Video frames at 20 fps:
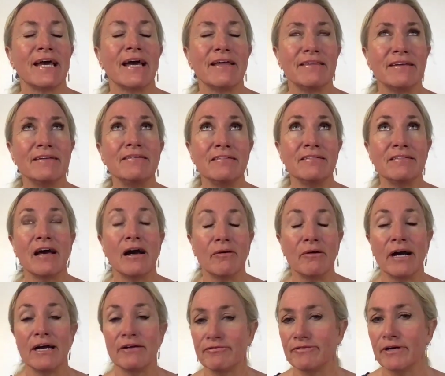this is how
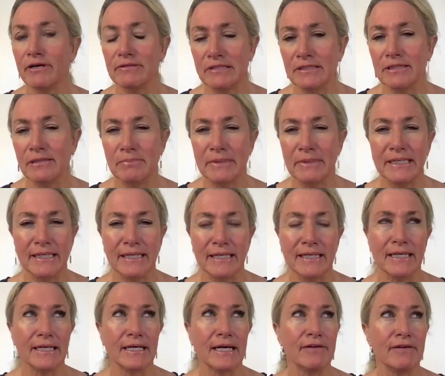I felt in the
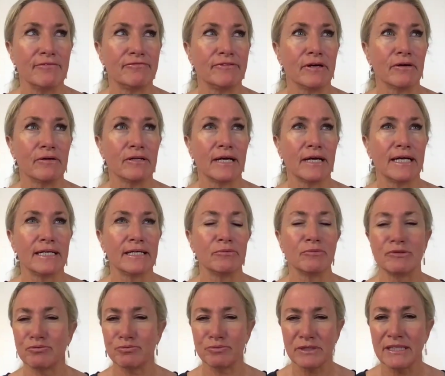beginning. I felt like it
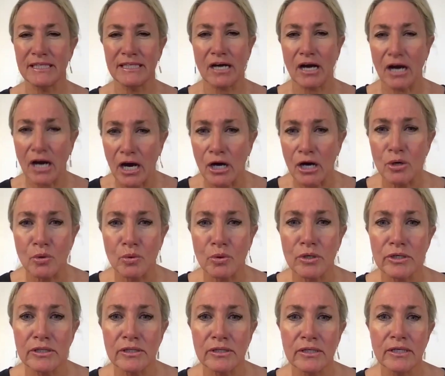was really
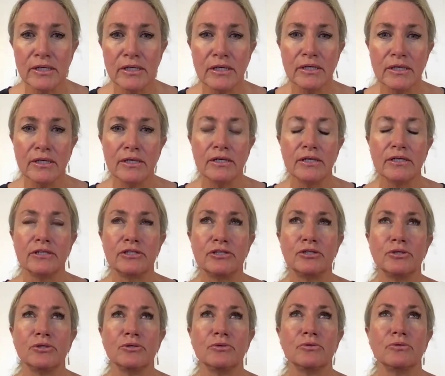awkward
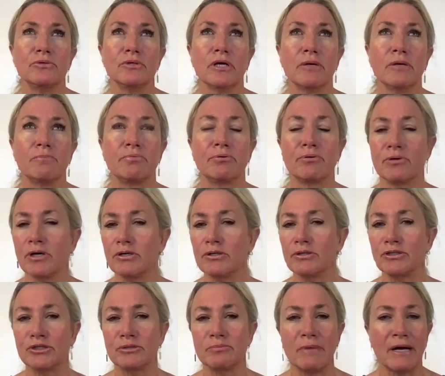to
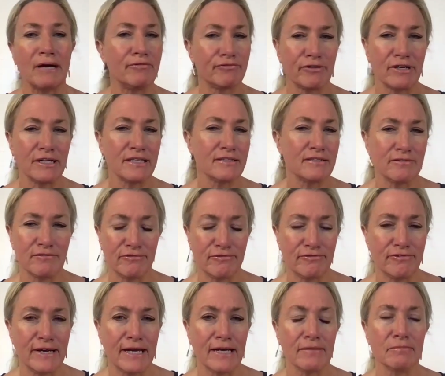approach my friends and
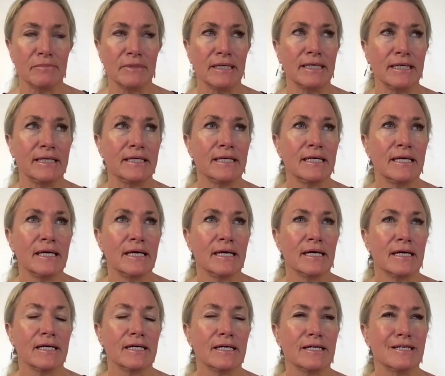family.
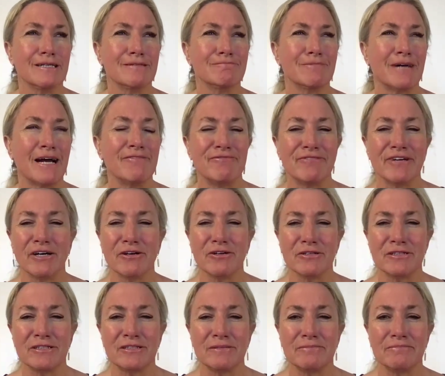I
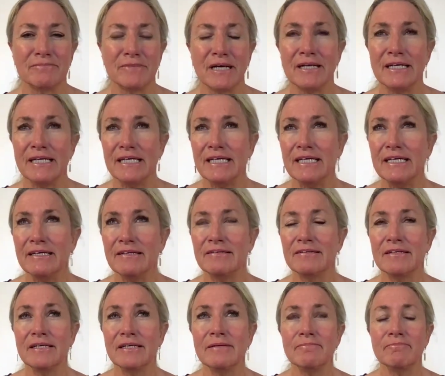felt
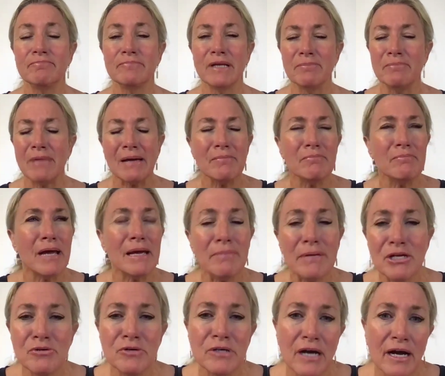uneasy. Maybe
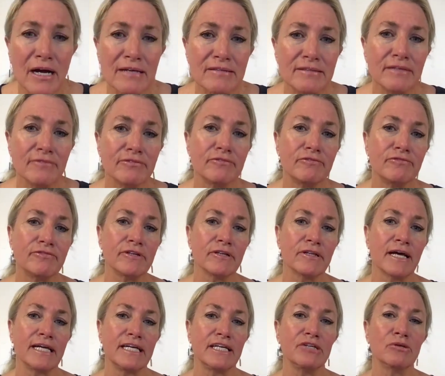you guys even feel
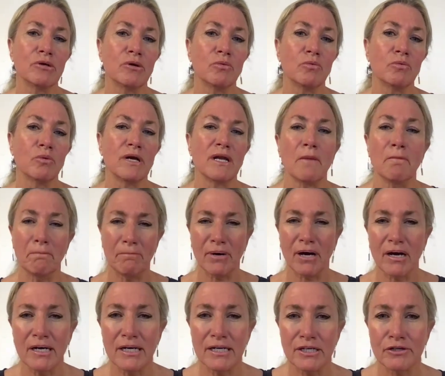like you don't want to
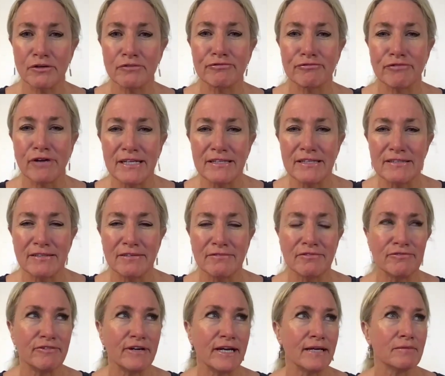bug your friends and
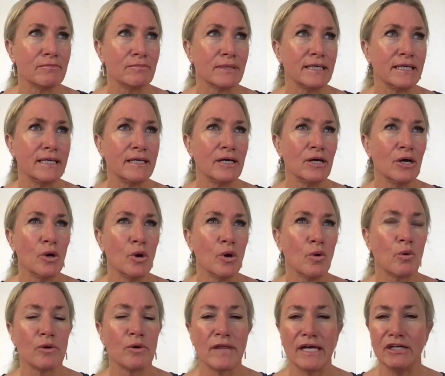family,
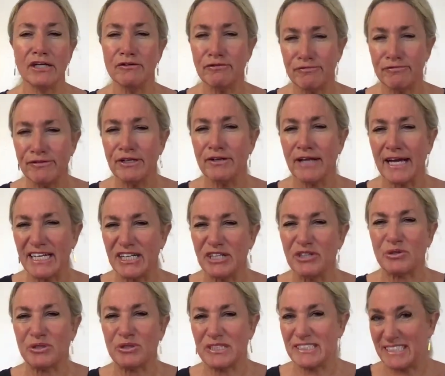or that you feel like
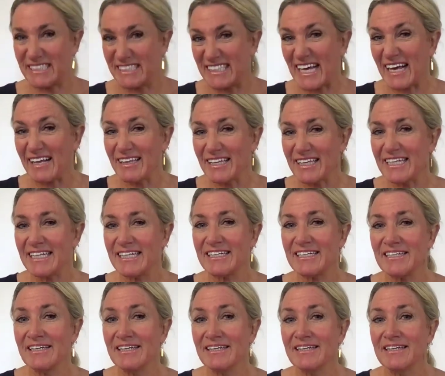you're
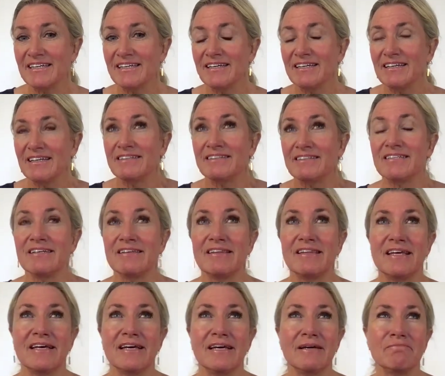selling to
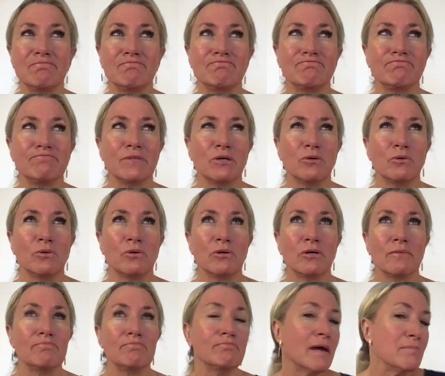them,
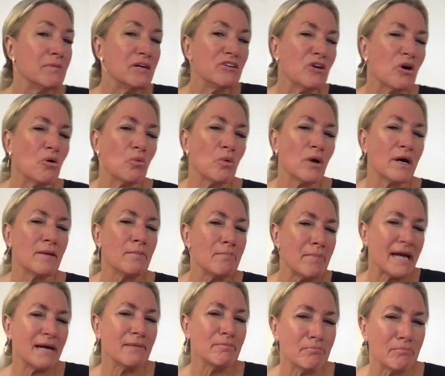or maybe you don't want to
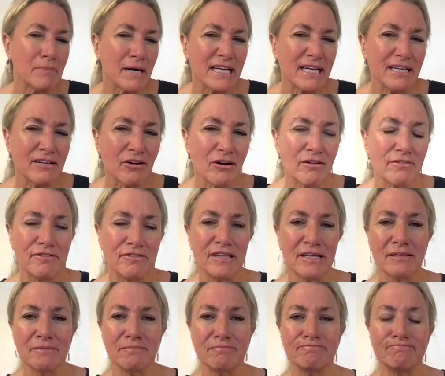make money off
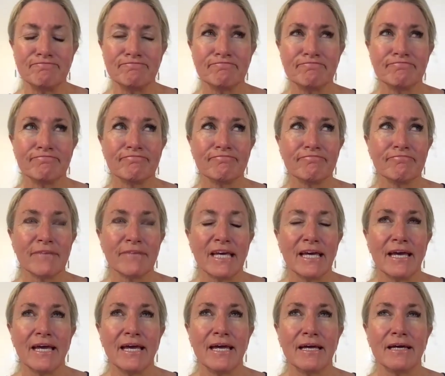them.
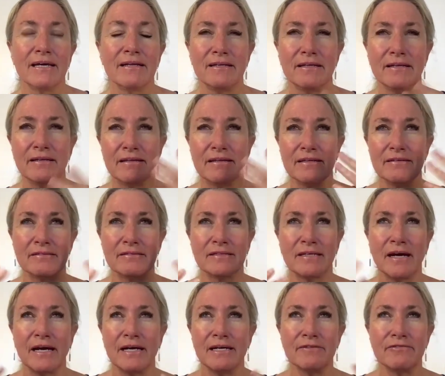And this
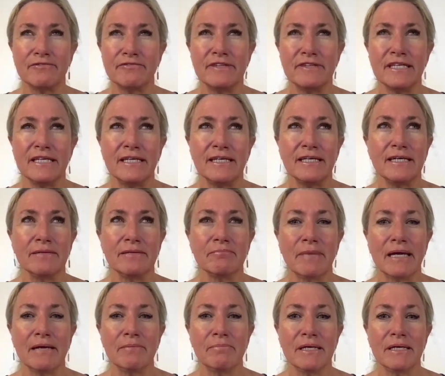kind of thinking
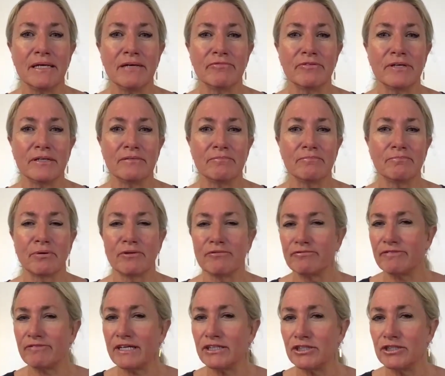maybe even
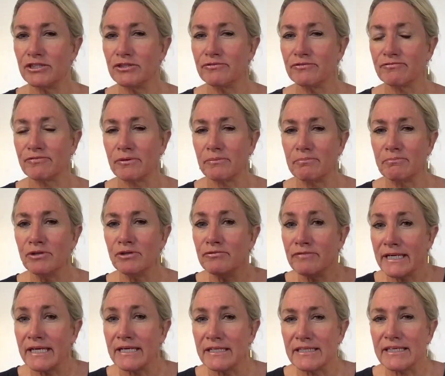prevents you from
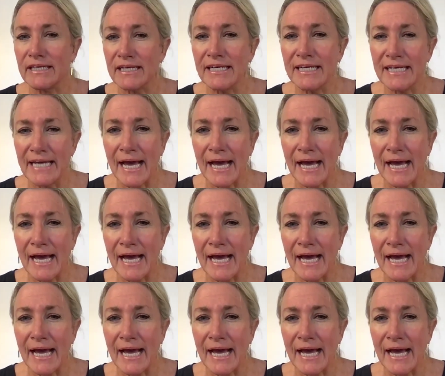moving into any